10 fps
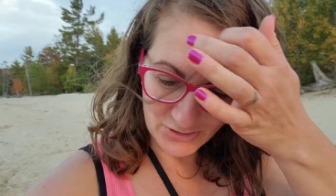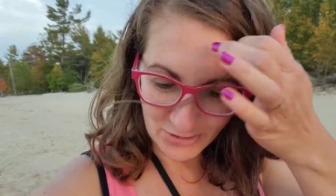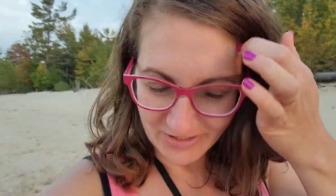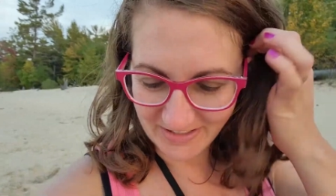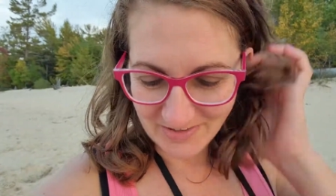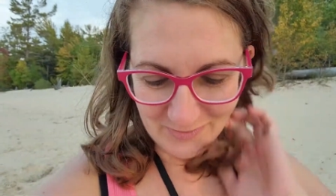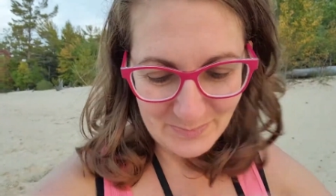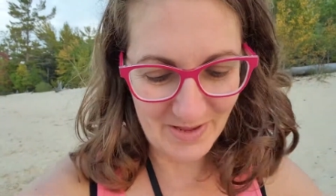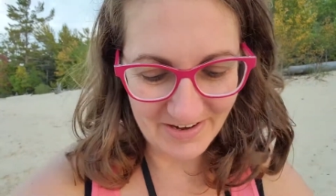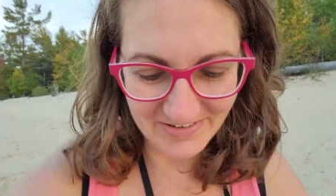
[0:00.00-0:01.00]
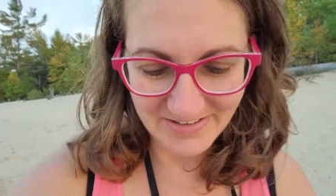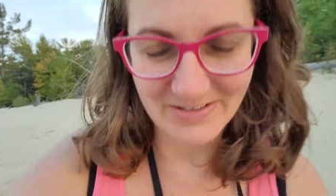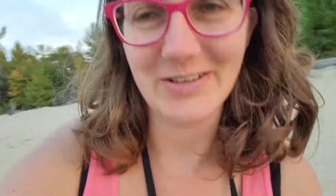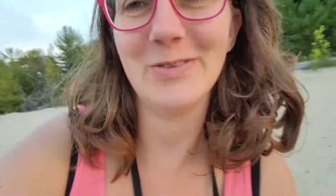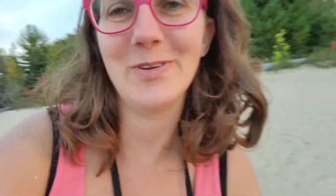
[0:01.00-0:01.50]
journey of
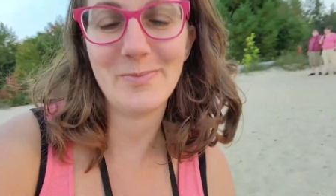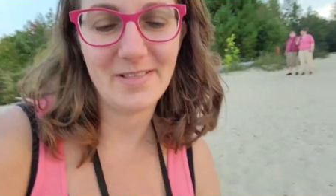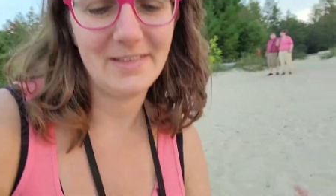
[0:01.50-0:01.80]
parenthood with my